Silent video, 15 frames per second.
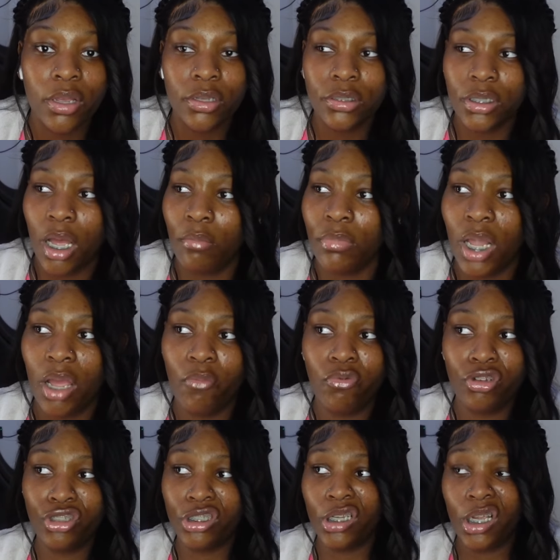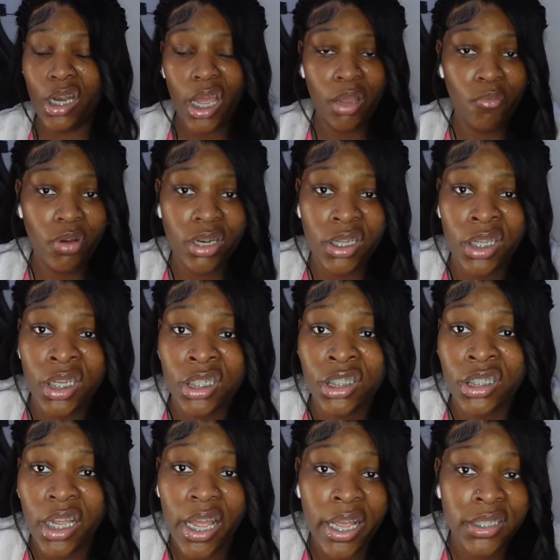So I'm like, well, shit, I didn't want to
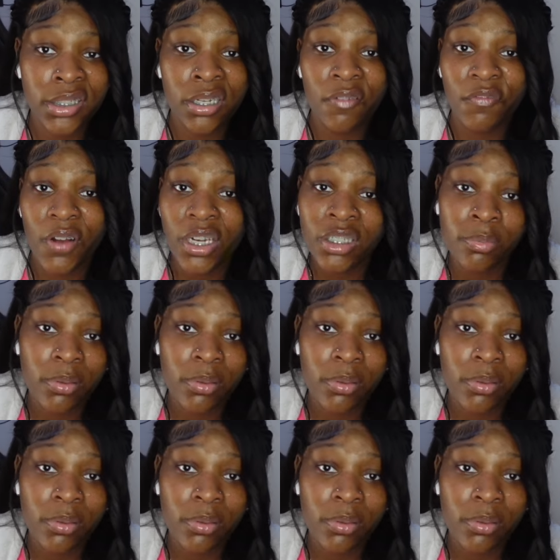kiss your ass in the first